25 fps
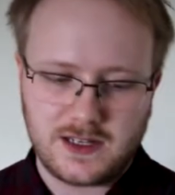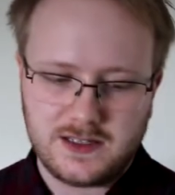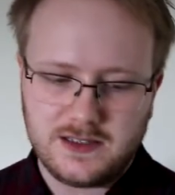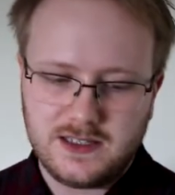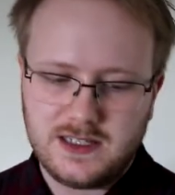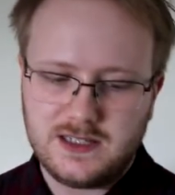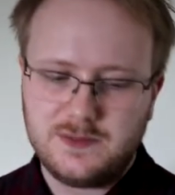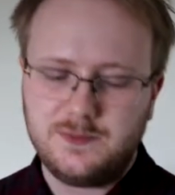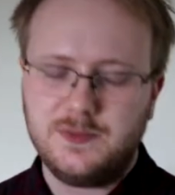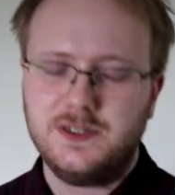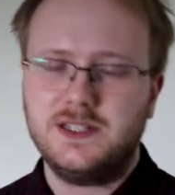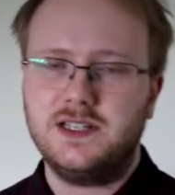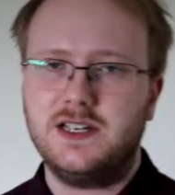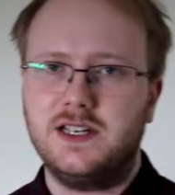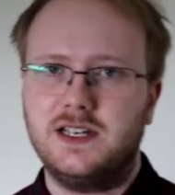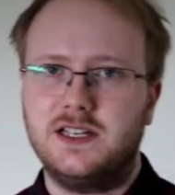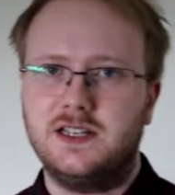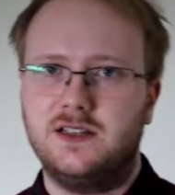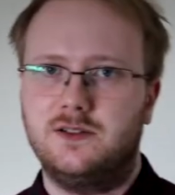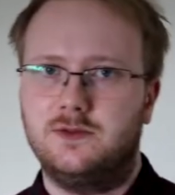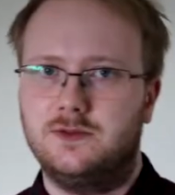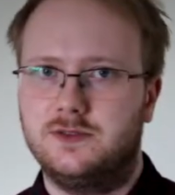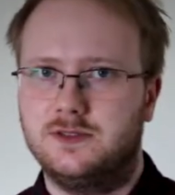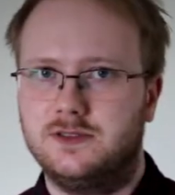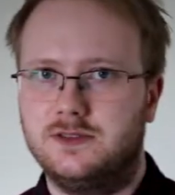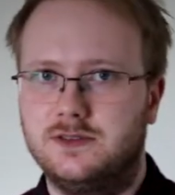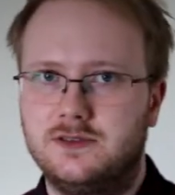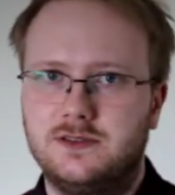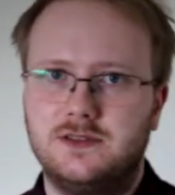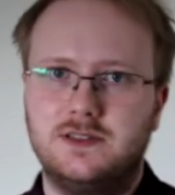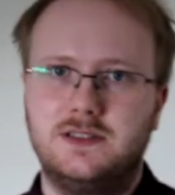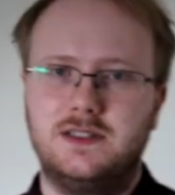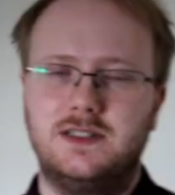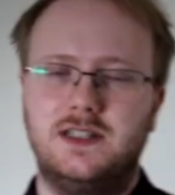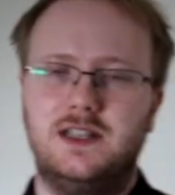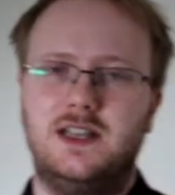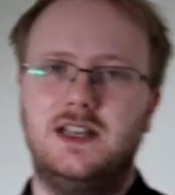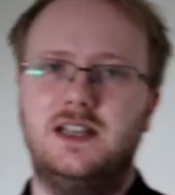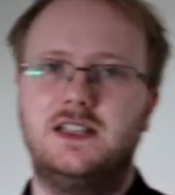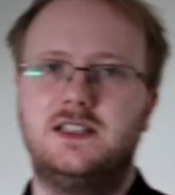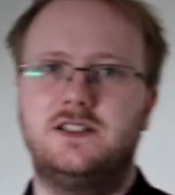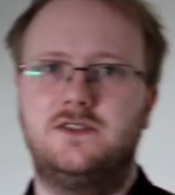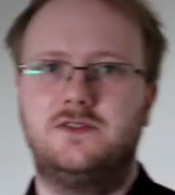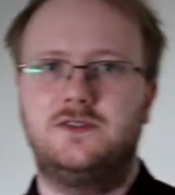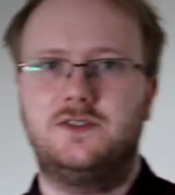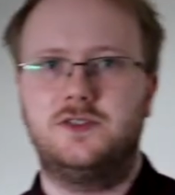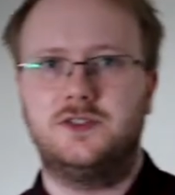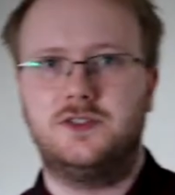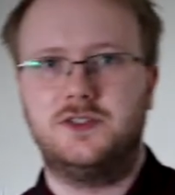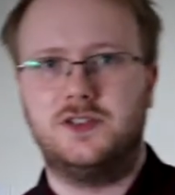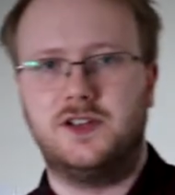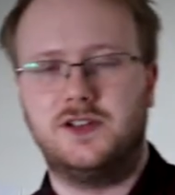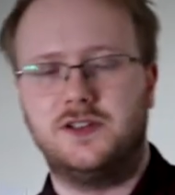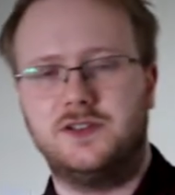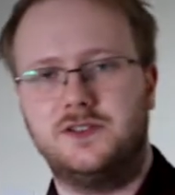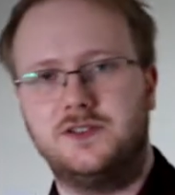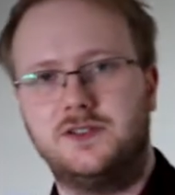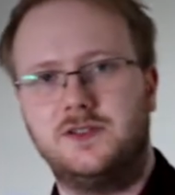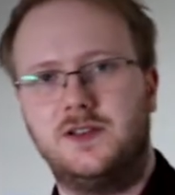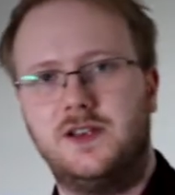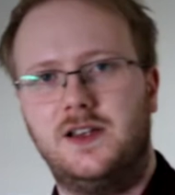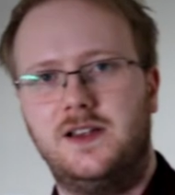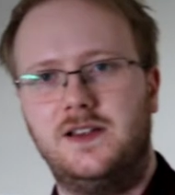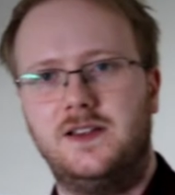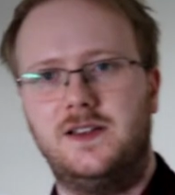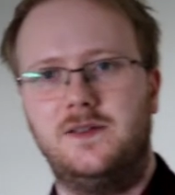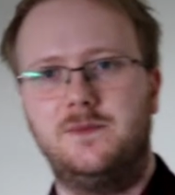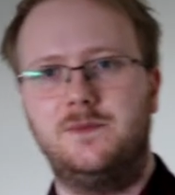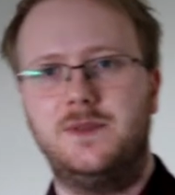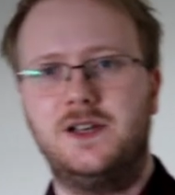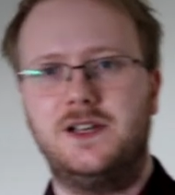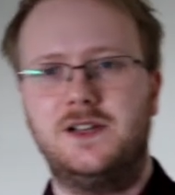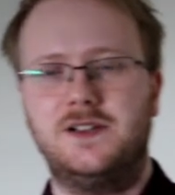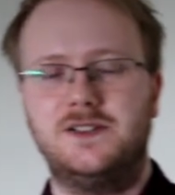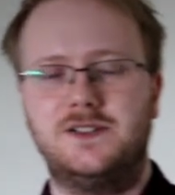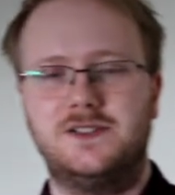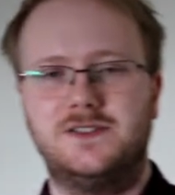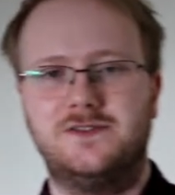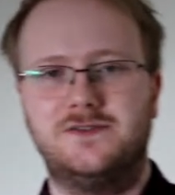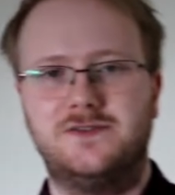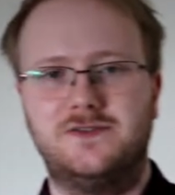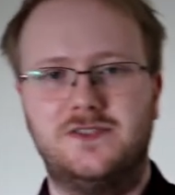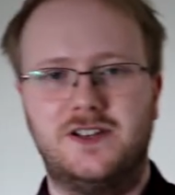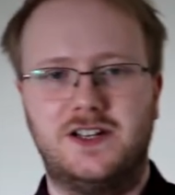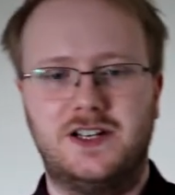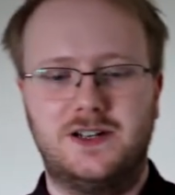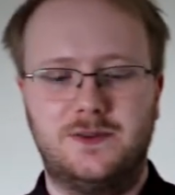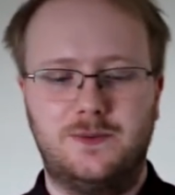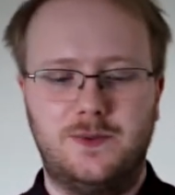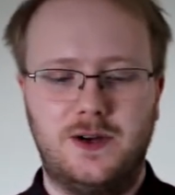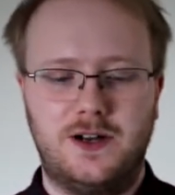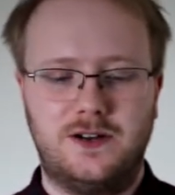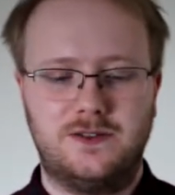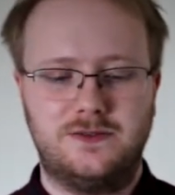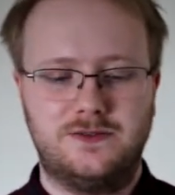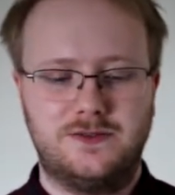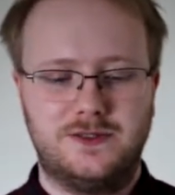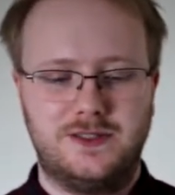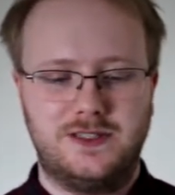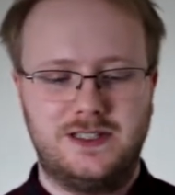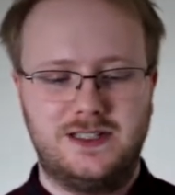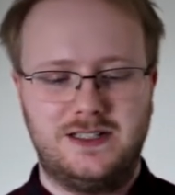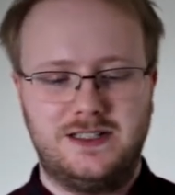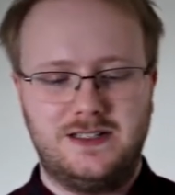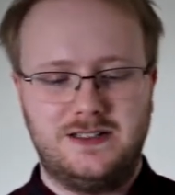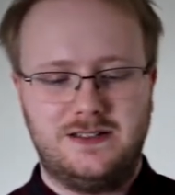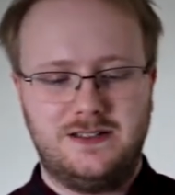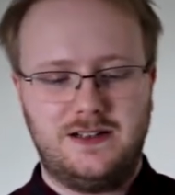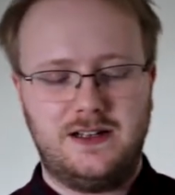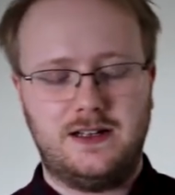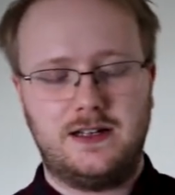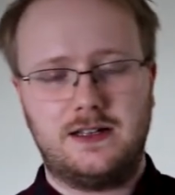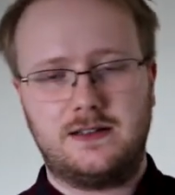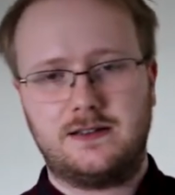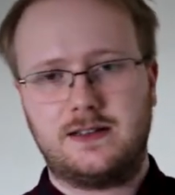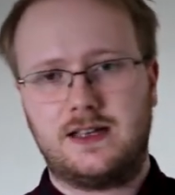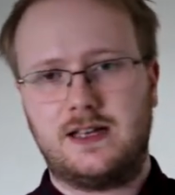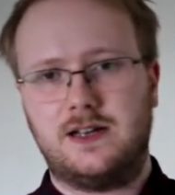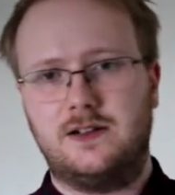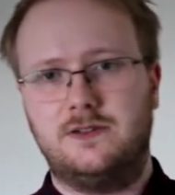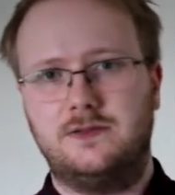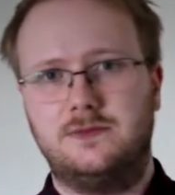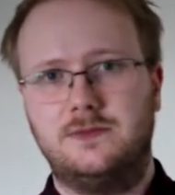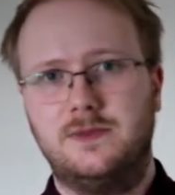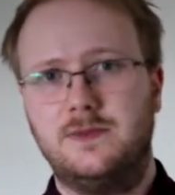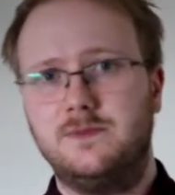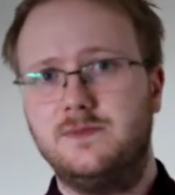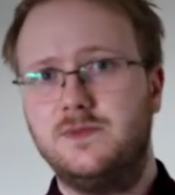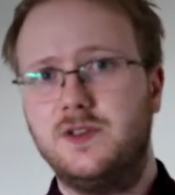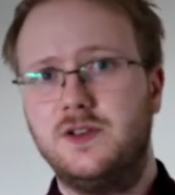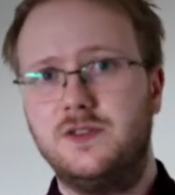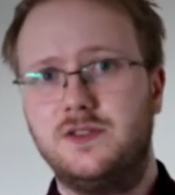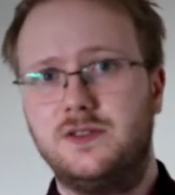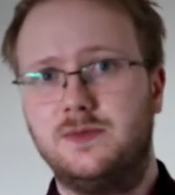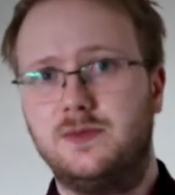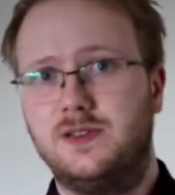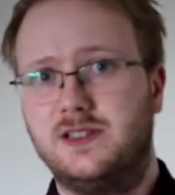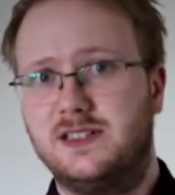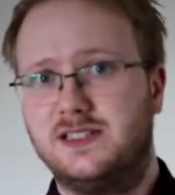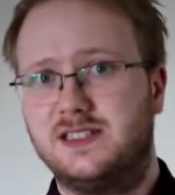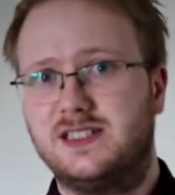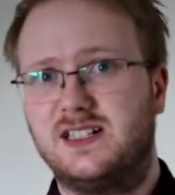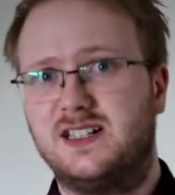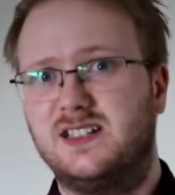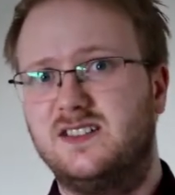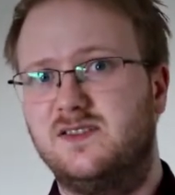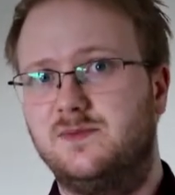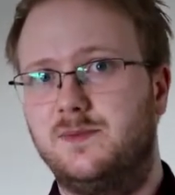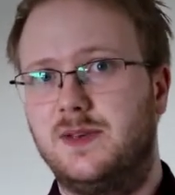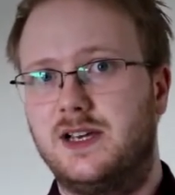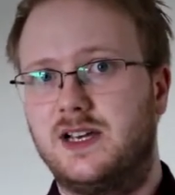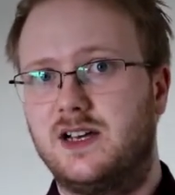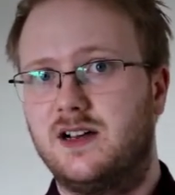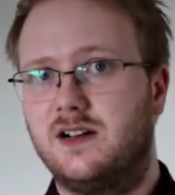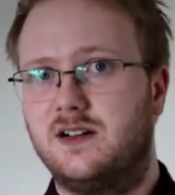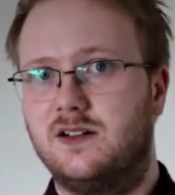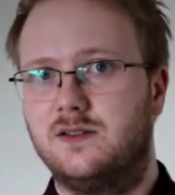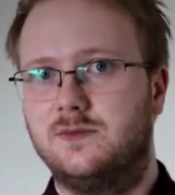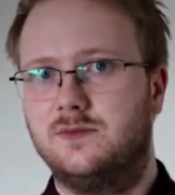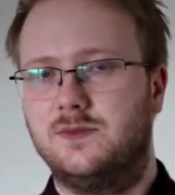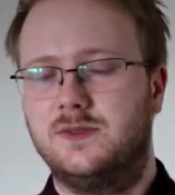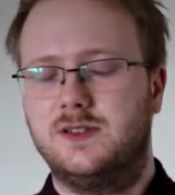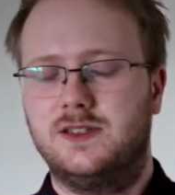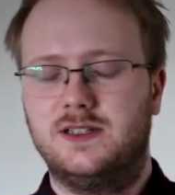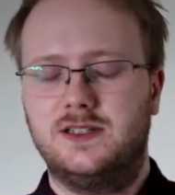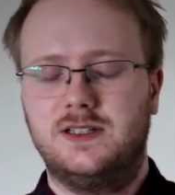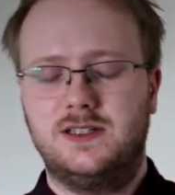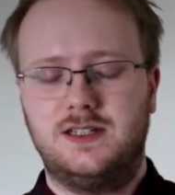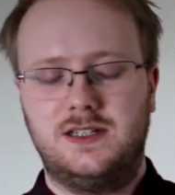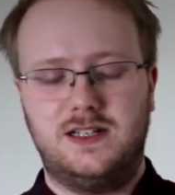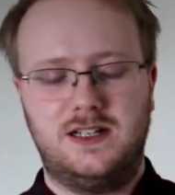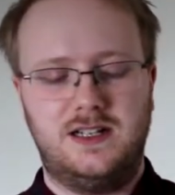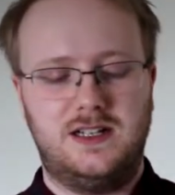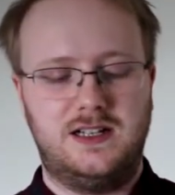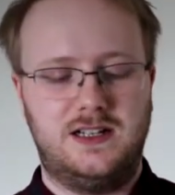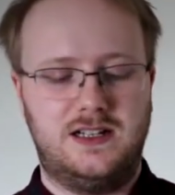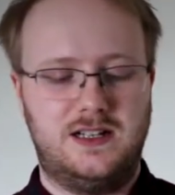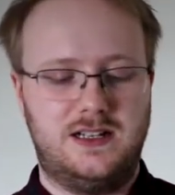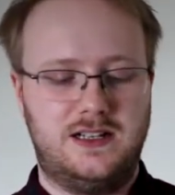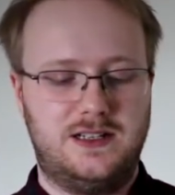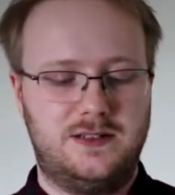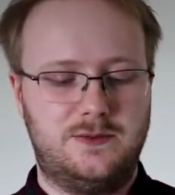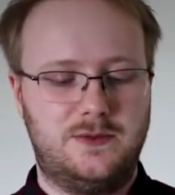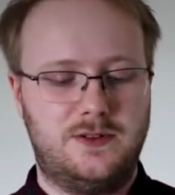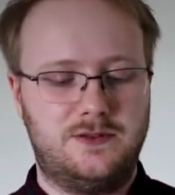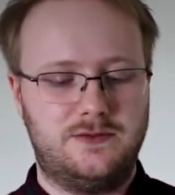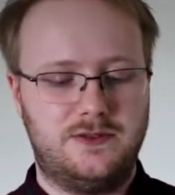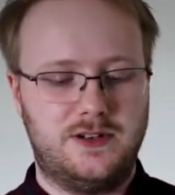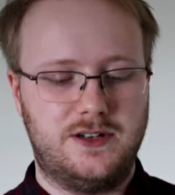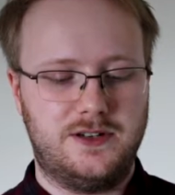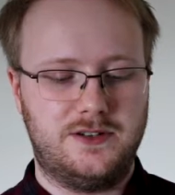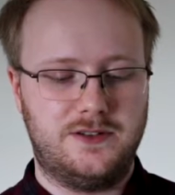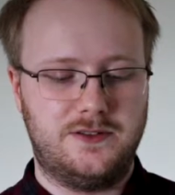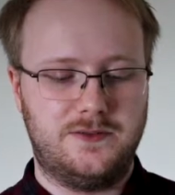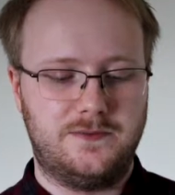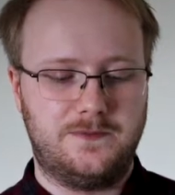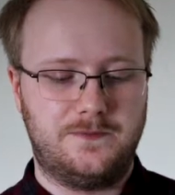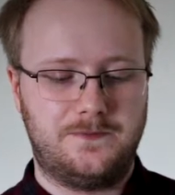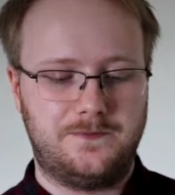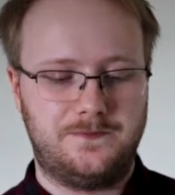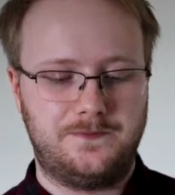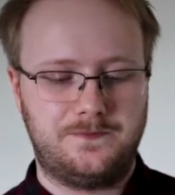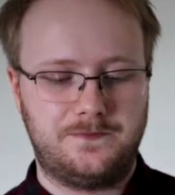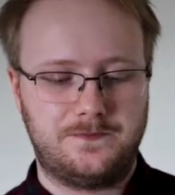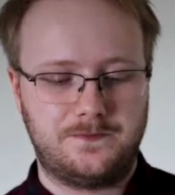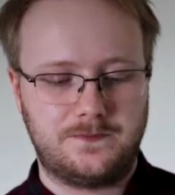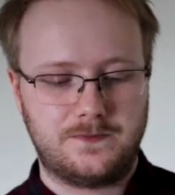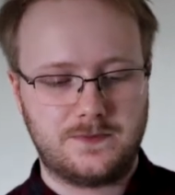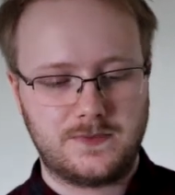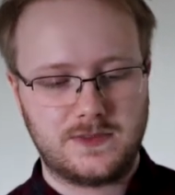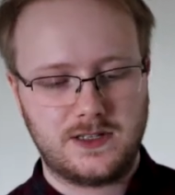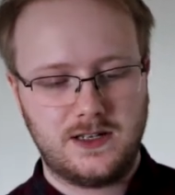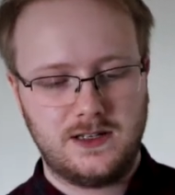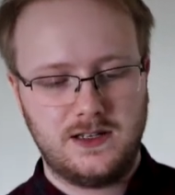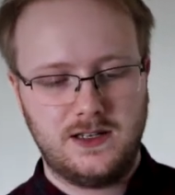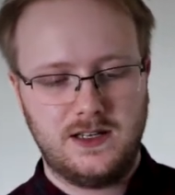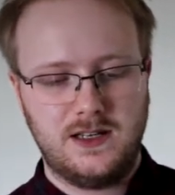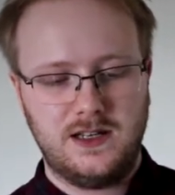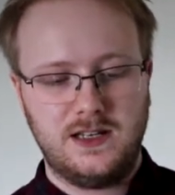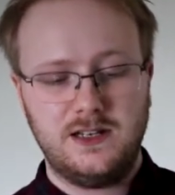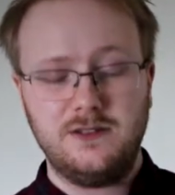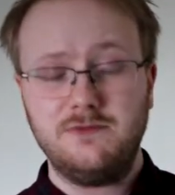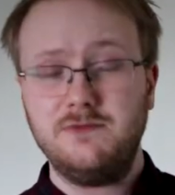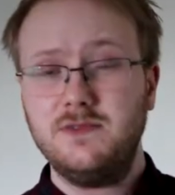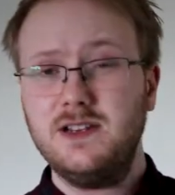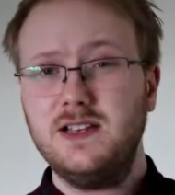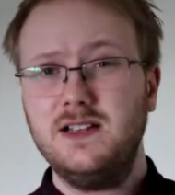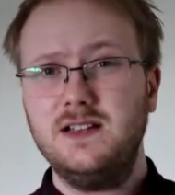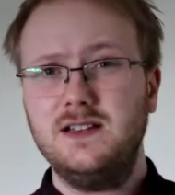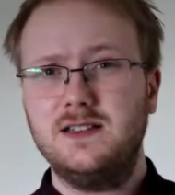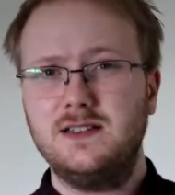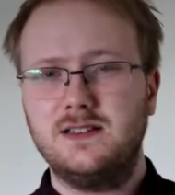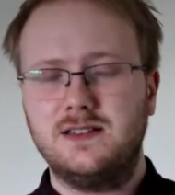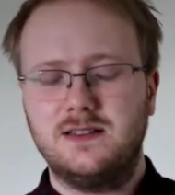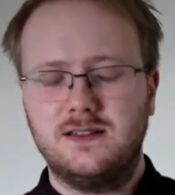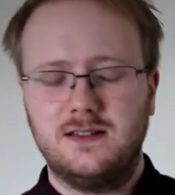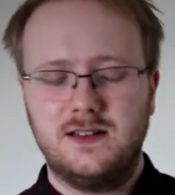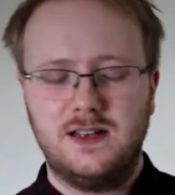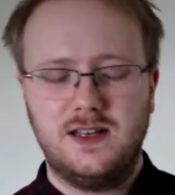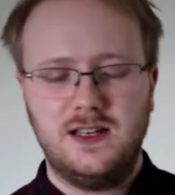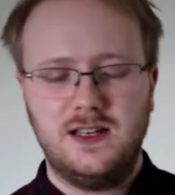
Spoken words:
this particular one is of good note because of, how notable it's kind of become and well known. It reads,